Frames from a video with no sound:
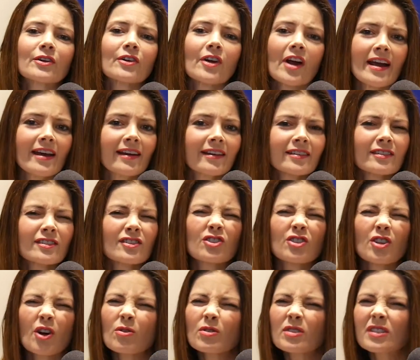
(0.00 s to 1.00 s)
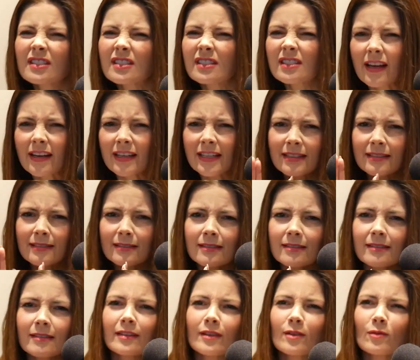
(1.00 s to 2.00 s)
great, because Joe
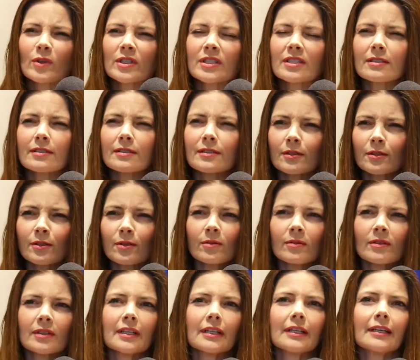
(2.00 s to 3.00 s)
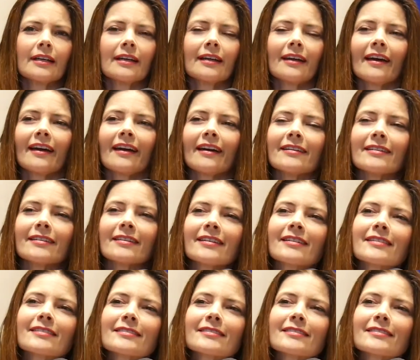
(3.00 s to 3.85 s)
studies, what to do, and